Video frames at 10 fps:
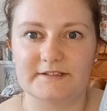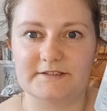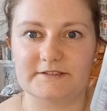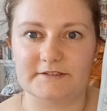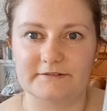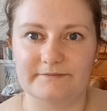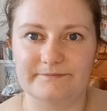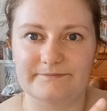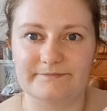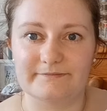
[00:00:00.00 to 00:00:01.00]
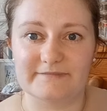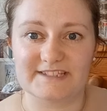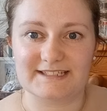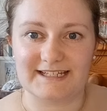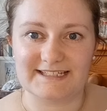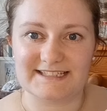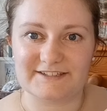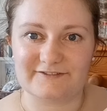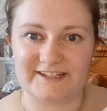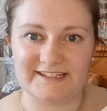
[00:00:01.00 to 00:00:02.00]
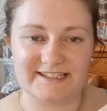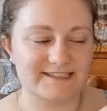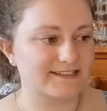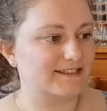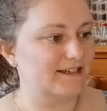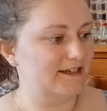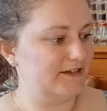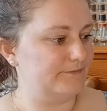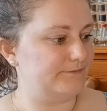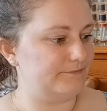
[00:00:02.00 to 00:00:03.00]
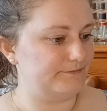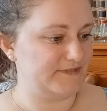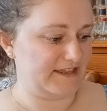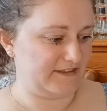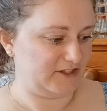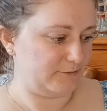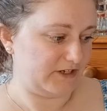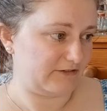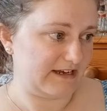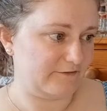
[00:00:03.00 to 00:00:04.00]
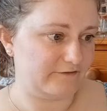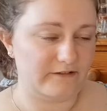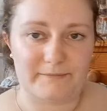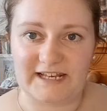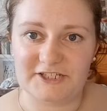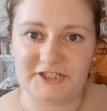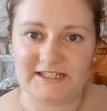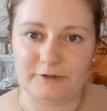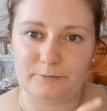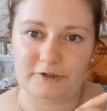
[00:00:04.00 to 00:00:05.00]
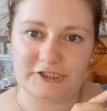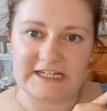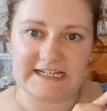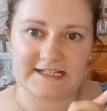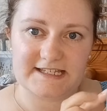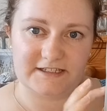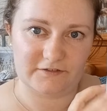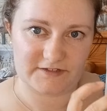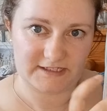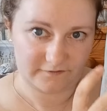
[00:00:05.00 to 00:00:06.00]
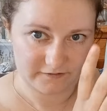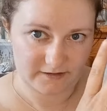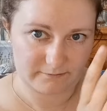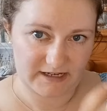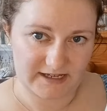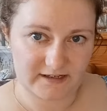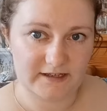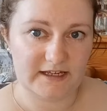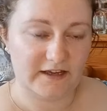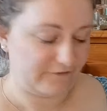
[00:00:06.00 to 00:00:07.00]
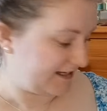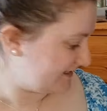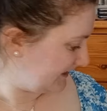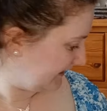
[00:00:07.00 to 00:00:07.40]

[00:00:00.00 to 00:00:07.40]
So was delighted to find this. I think that would be great for embellishing little projects and obviously for my fancy